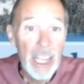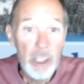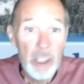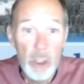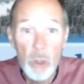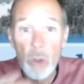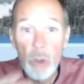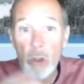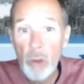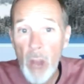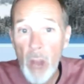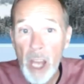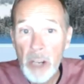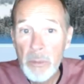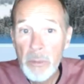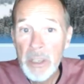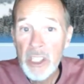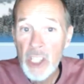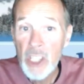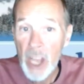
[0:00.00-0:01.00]
In
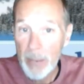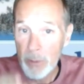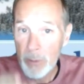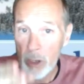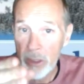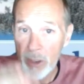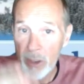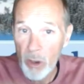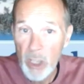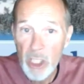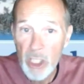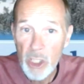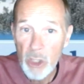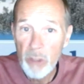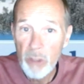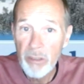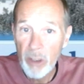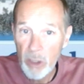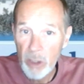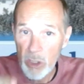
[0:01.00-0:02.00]
Deuteronomy chapter
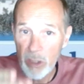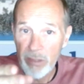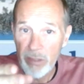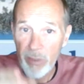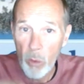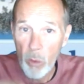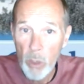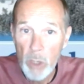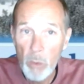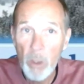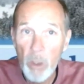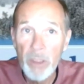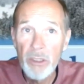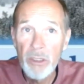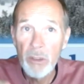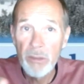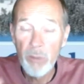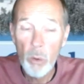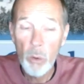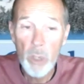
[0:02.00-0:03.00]
32, verses
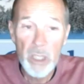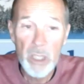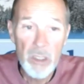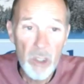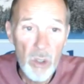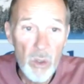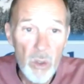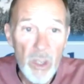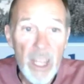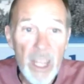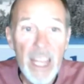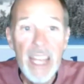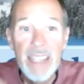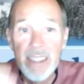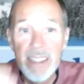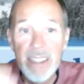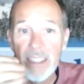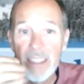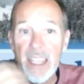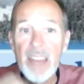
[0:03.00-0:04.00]
41 through 42, it
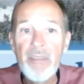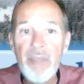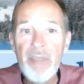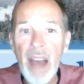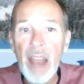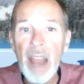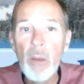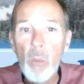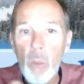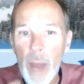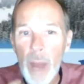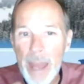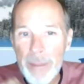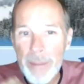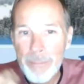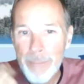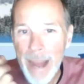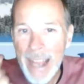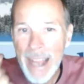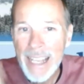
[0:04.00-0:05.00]
says, if I
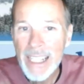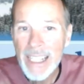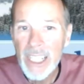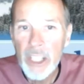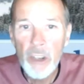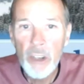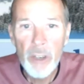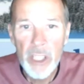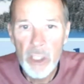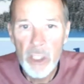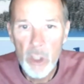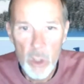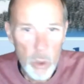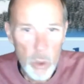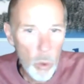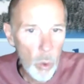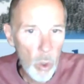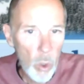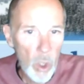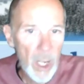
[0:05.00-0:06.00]
whet my glittering
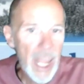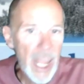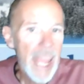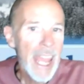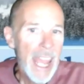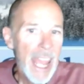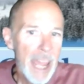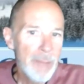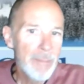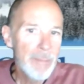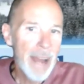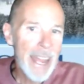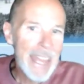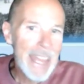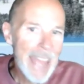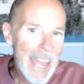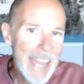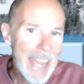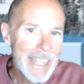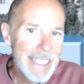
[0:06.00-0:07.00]
sword and
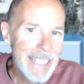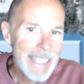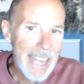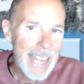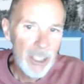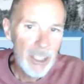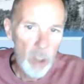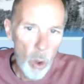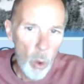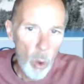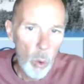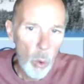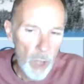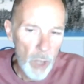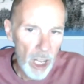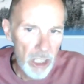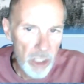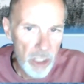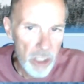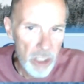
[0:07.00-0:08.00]
my hand takes
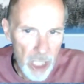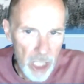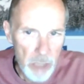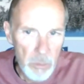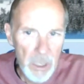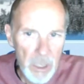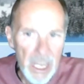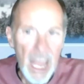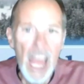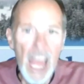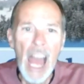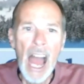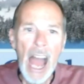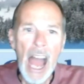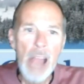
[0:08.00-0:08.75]
hold on judgment,